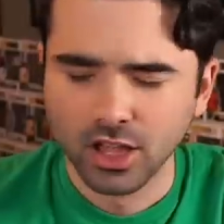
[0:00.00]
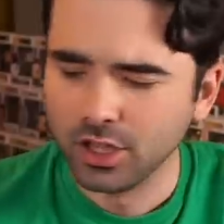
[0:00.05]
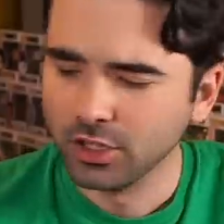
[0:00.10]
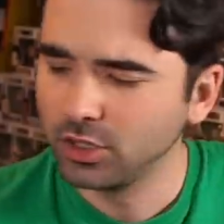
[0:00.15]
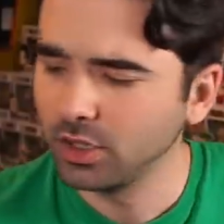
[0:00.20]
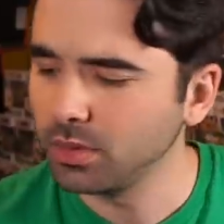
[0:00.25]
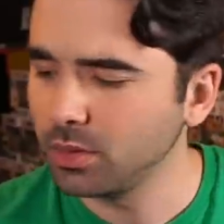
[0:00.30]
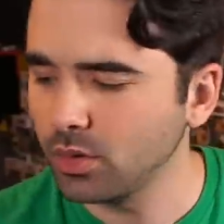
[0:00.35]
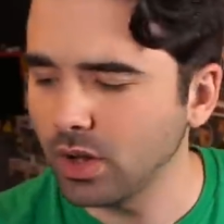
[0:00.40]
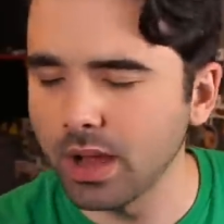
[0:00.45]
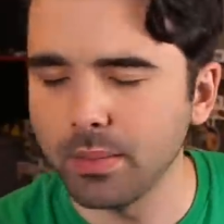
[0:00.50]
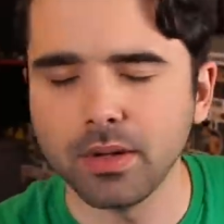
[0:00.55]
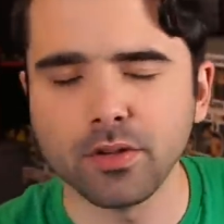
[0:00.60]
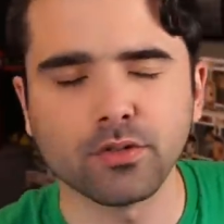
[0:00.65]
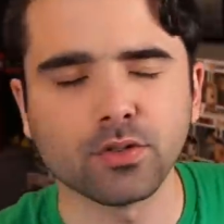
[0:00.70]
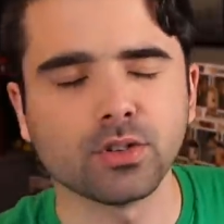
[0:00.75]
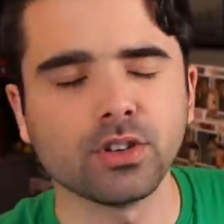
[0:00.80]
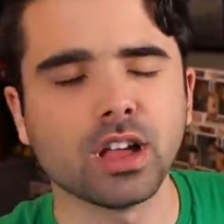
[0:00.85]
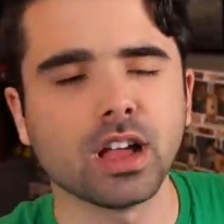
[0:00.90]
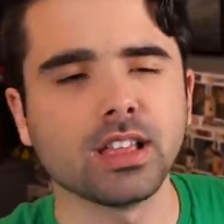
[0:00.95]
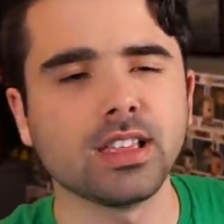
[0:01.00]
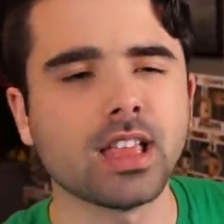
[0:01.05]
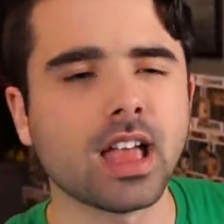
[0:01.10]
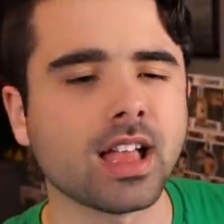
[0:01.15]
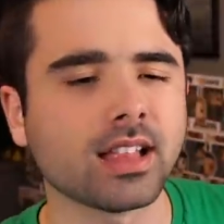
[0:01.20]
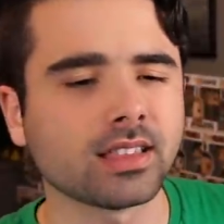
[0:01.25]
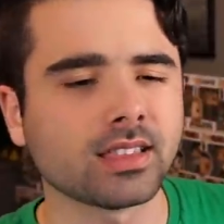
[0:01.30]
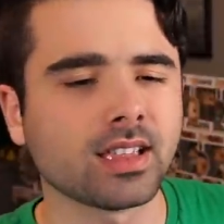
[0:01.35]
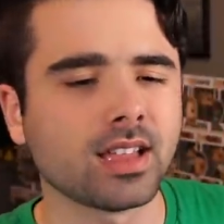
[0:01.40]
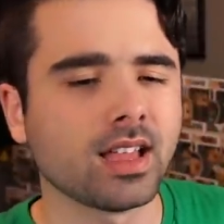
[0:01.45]
Subscribe if you're not
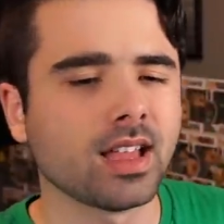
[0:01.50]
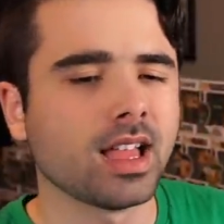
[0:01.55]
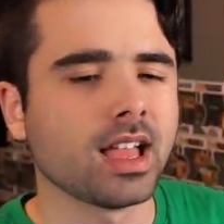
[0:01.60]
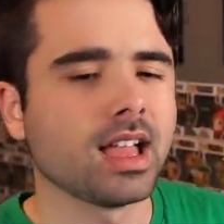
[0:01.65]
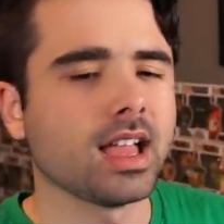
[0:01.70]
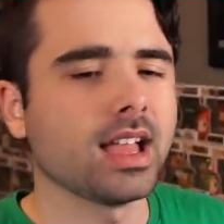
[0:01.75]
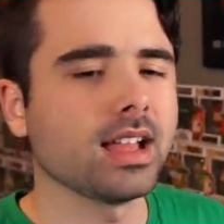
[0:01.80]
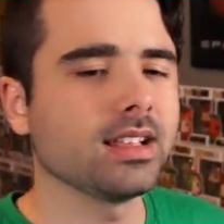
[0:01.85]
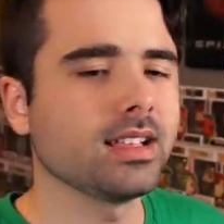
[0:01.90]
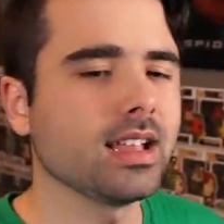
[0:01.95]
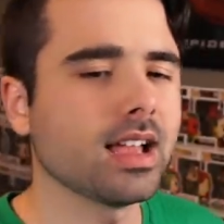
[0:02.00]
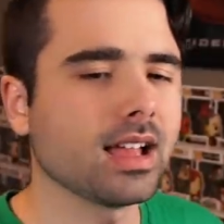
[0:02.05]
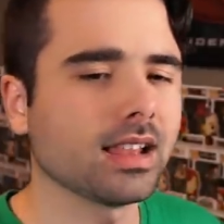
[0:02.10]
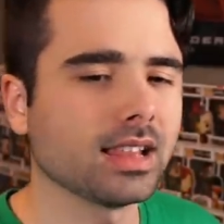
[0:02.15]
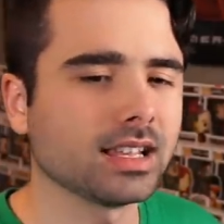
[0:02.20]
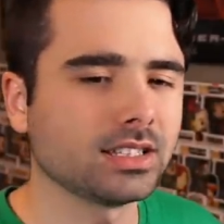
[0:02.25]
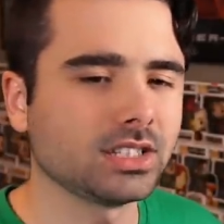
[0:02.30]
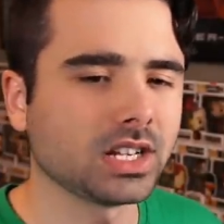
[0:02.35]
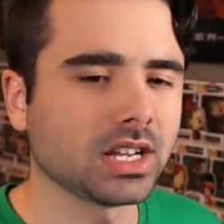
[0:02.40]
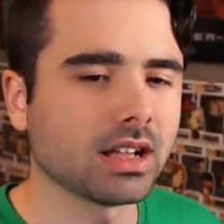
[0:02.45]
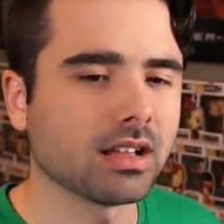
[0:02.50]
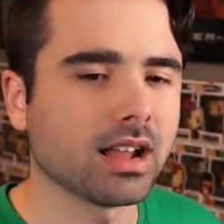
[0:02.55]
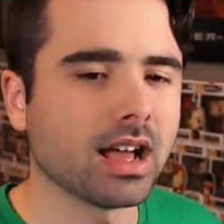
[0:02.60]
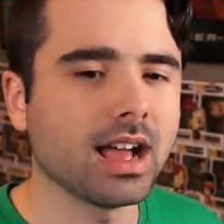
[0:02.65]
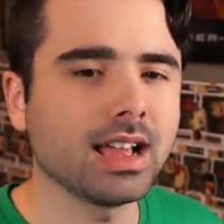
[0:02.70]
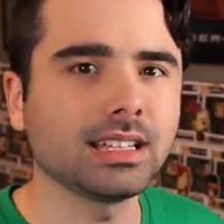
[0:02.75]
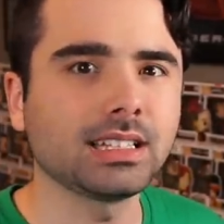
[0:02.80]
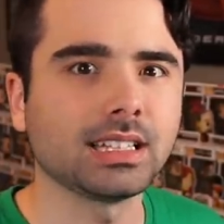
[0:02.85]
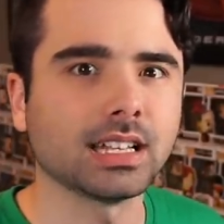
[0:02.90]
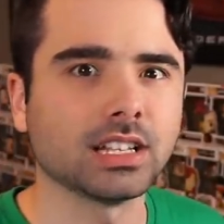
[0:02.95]
yet. And yeah, let's check out
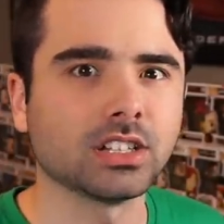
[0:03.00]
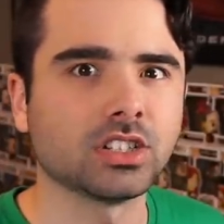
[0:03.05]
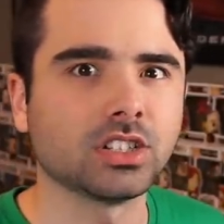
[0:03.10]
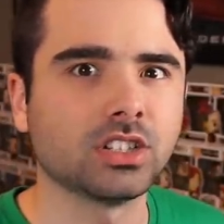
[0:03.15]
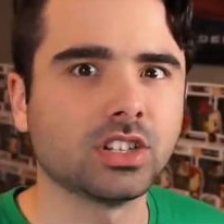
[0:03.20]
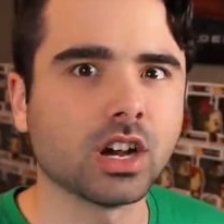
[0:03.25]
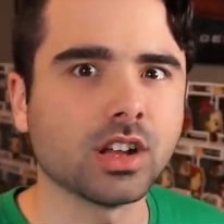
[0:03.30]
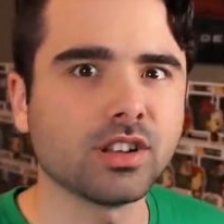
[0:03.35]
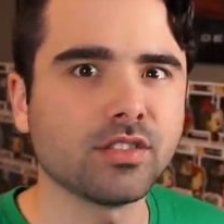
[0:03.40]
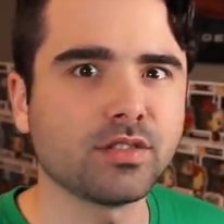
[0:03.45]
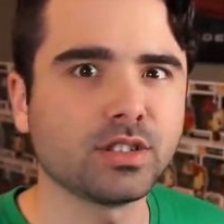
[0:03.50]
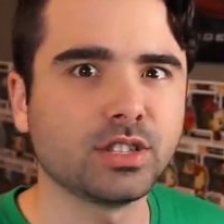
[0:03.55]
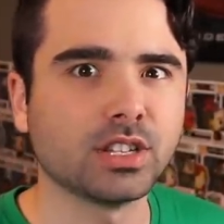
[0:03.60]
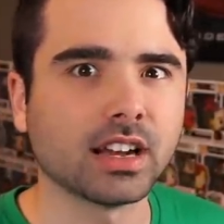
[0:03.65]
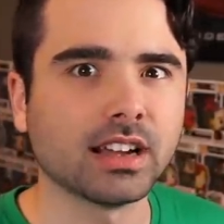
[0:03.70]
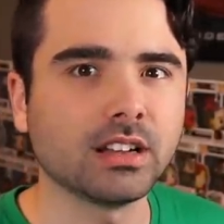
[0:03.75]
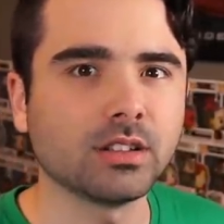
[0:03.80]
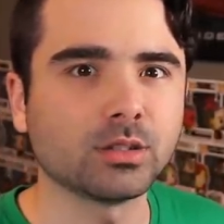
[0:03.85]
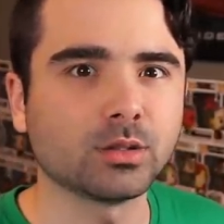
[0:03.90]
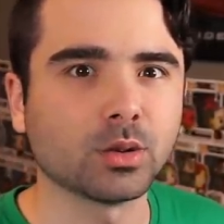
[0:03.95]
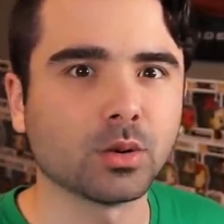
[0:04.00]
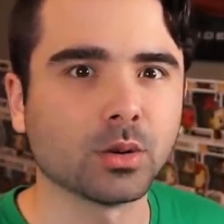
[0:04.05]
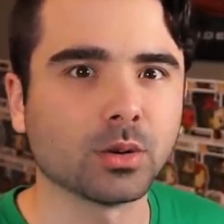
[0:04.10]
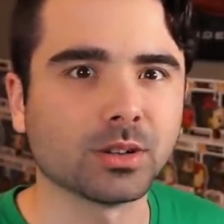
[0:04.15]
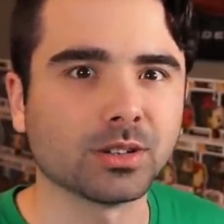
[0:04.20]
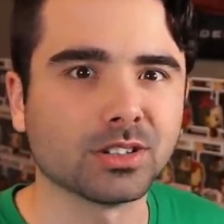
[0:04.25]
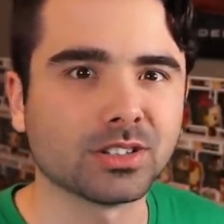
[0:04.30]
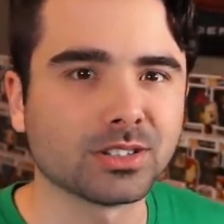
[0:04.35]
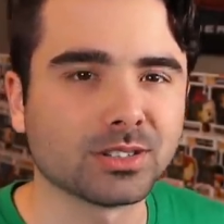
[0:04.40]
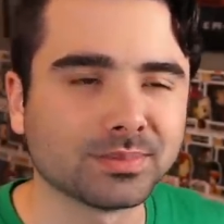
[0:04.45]
Ice Age, Dawn of the
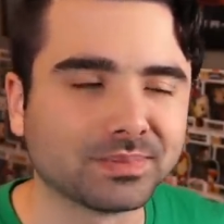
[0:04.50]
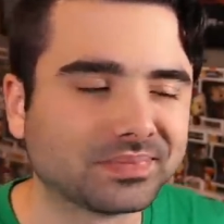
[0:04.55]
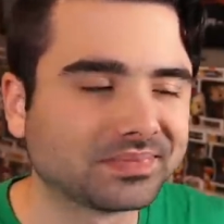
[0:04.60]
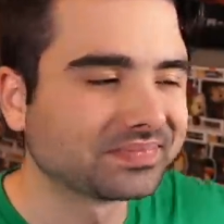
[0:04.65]
Dinosaurs.